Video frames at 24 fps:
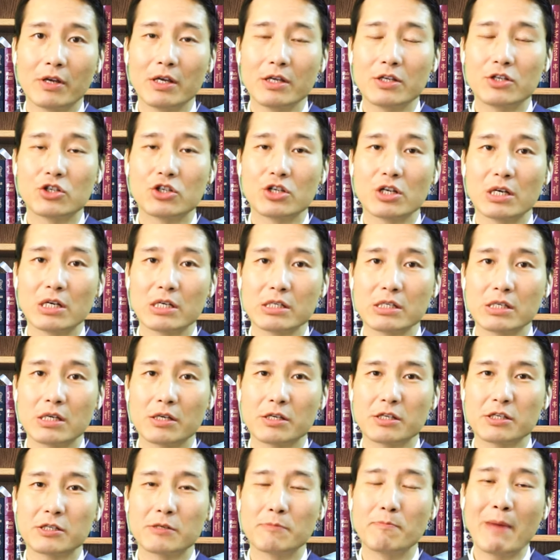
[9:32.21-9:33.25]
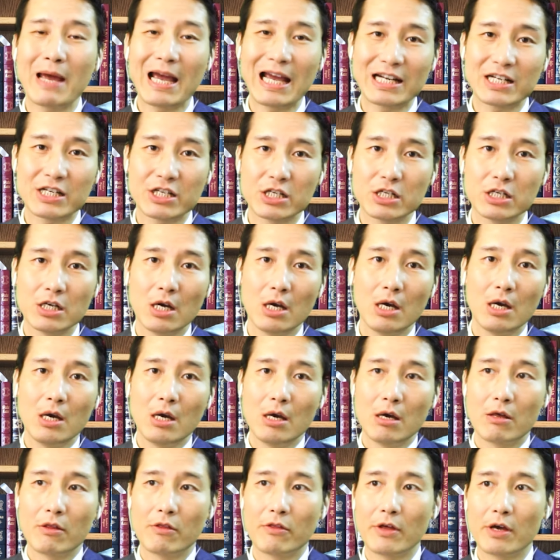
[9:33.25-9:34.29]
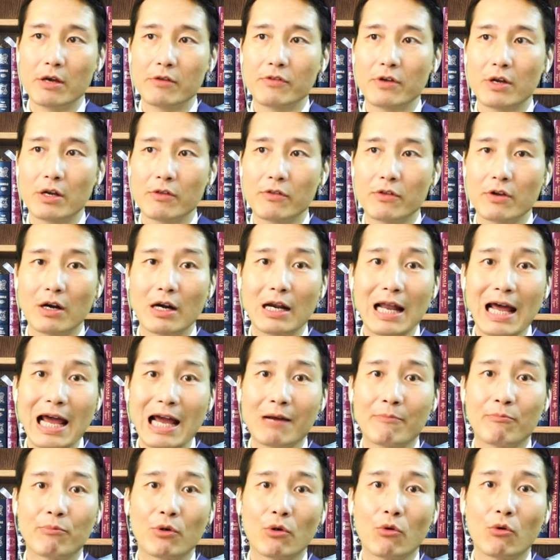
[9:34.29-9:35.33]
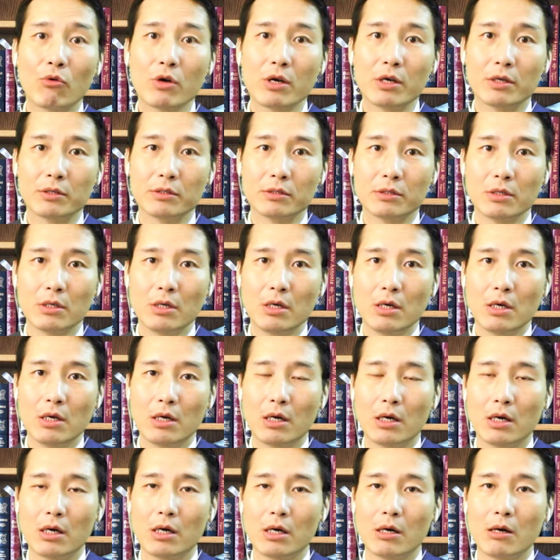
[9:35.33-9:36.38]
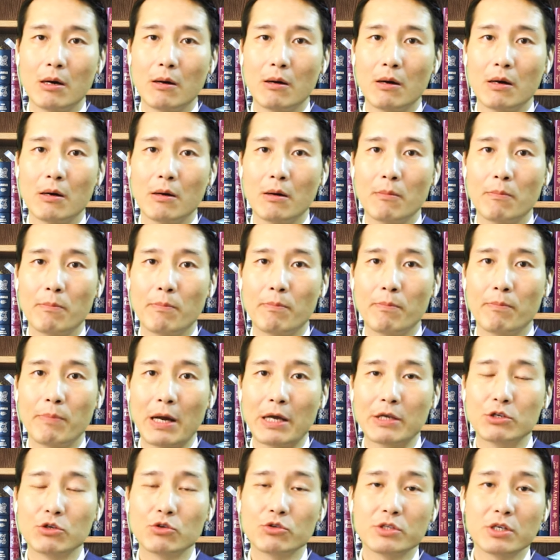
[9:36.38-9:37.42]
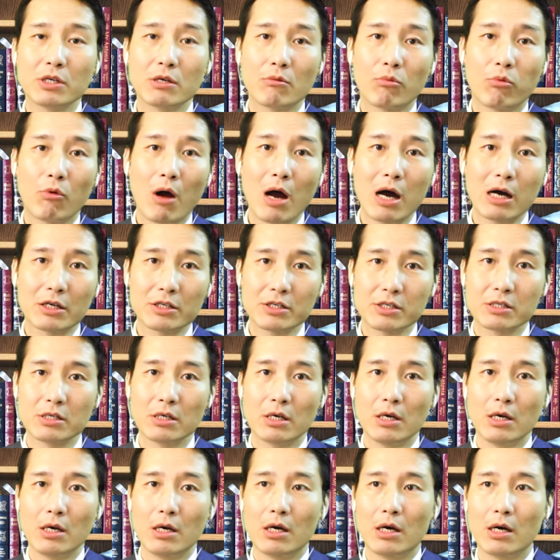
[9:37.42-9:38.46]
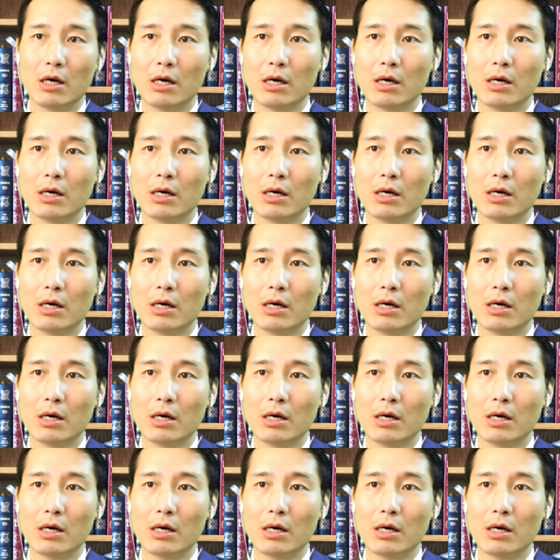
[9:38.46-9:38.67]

They just smash their leg broken by using rocks